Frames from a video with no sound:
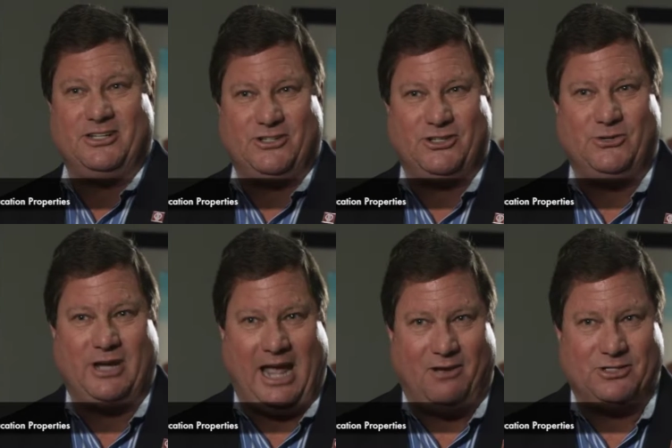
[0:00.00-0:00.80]
in
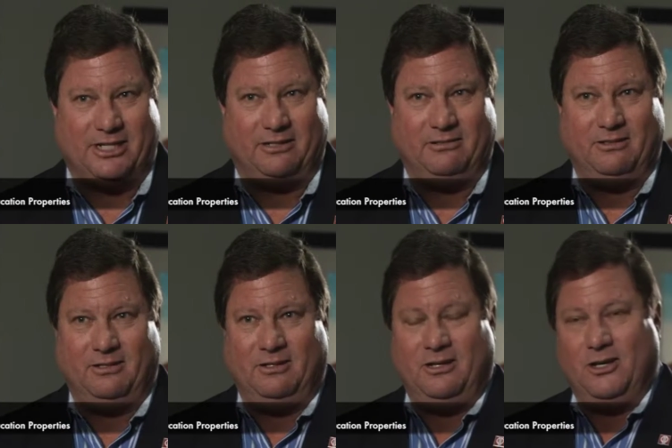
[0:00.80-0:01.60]
student housing.
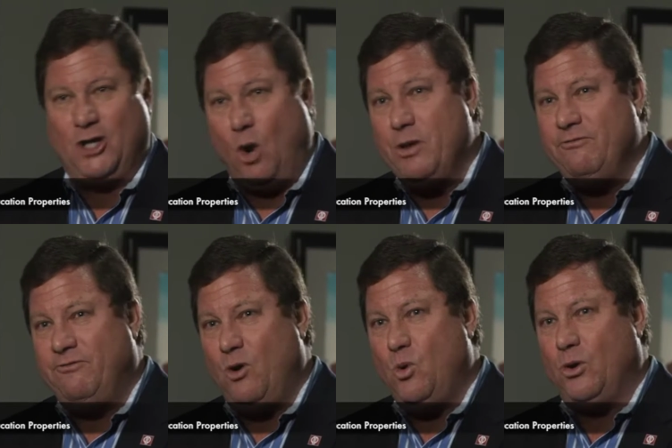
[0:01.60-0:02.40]
Going
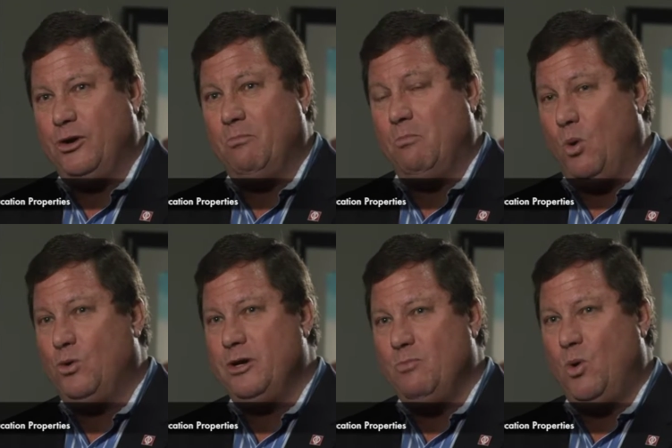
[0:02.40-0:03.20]
forward,
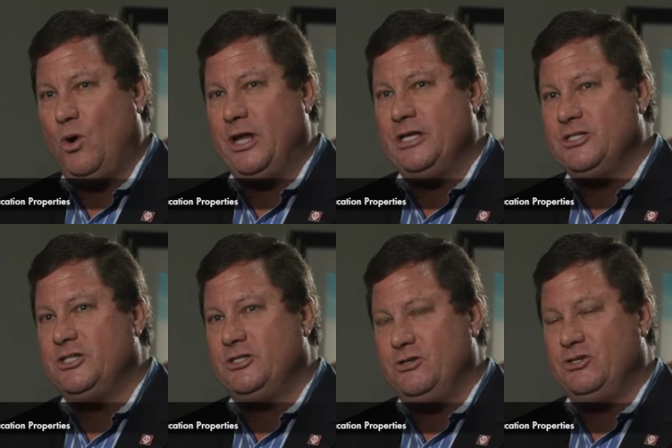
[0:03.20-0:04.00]
more and more
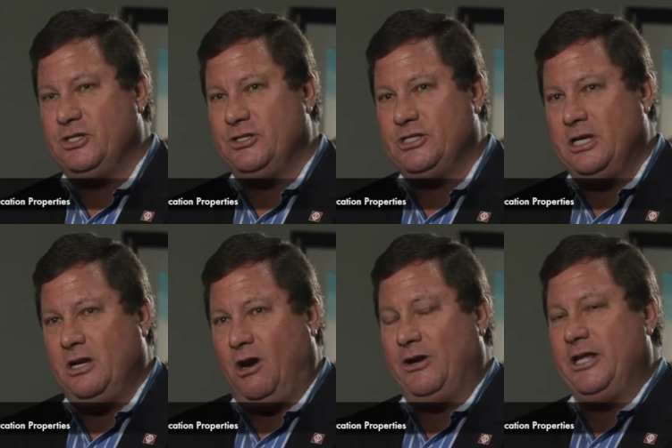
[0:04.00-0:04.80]
institutions
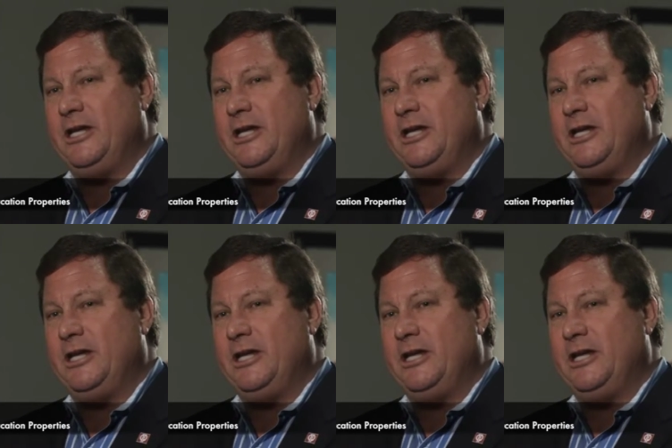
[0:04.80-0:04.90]
are